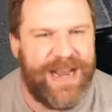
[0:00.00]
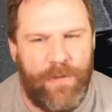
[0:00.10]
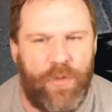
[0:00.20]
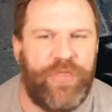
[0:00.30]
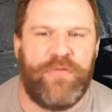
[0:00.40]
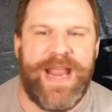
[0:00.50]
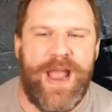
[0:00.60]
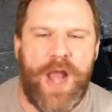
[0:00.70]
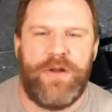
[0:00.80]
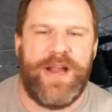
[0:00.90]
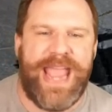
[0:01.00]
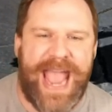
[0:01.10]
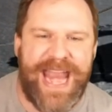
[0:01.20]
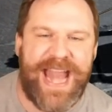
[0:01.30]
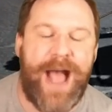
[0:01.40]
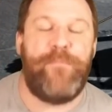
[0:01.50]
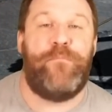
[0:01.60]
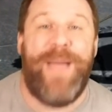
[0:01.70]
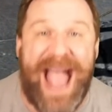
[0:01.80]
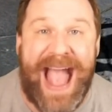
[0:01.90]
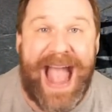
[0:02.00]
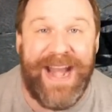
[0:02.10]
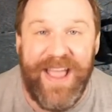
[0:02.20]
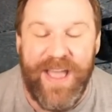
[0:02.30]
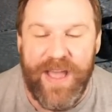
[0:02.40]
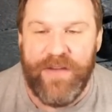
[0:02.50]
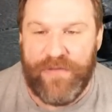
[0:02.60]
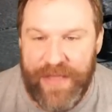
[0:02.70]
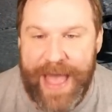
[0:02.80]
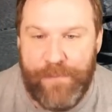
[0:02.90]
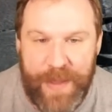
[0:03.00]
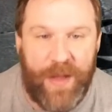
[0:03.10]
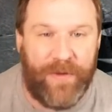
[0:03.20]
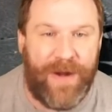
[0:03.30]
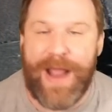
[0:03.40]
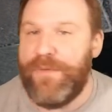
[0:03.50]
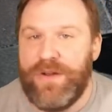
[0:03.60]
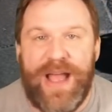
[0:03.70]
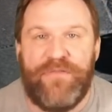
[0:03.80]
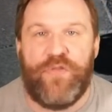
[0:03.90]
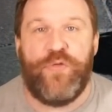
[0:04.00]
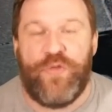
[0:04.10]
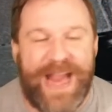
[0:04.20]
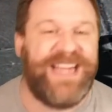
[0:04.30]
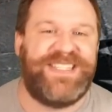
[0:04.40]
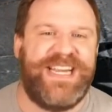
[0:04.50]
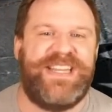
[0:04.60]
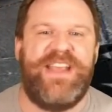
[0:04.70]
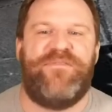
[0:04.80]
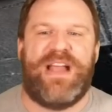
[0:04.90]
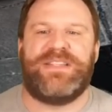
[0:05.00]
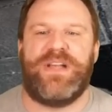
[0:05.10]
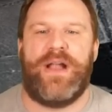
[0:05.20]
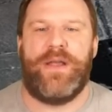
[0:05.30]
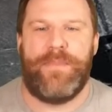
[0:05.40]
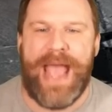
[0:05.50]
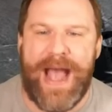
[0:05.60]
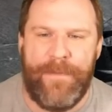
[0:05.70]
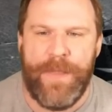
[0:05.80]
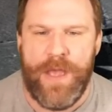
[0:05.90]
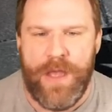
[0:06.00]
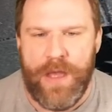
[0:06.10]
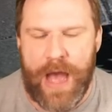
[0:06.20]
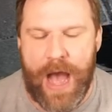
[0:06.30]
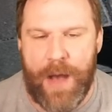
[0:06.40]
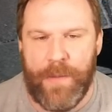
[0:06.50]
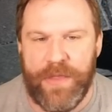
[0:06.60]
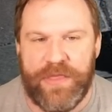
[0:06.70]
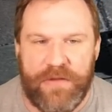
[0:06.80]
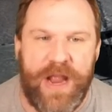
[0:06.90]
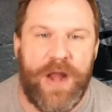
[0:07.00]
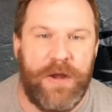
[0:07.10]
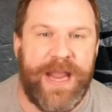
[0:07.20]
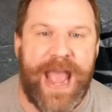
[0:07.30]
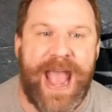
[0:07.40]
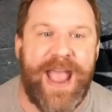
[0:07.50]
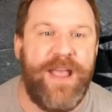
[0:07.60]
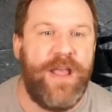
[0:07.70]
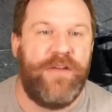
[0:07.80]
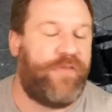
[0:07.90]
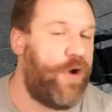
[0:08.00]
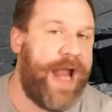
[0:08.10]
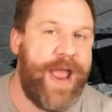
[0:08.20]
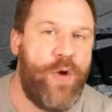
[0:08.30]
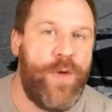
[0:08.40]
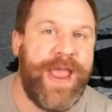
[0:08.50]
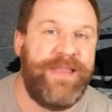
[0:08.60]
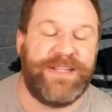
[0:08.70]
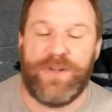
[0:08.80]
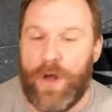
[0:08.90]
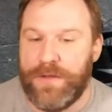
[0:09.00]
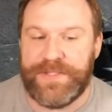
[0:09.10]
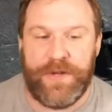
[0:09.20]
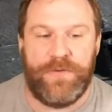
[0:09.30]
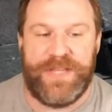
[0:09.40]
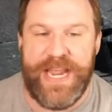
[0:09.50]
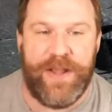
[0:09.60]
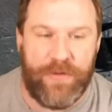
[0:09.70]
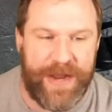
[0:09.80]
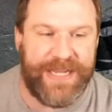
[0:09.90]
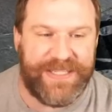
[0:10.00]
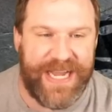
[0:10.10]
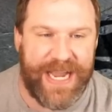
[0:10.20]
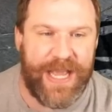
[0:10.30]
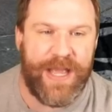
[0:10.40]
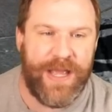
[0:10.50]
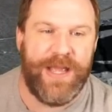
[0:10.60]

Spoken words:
300K, not bad for that build, right? We don't have crazy defense on him, yeah? 300K for an AoE that's also decreasing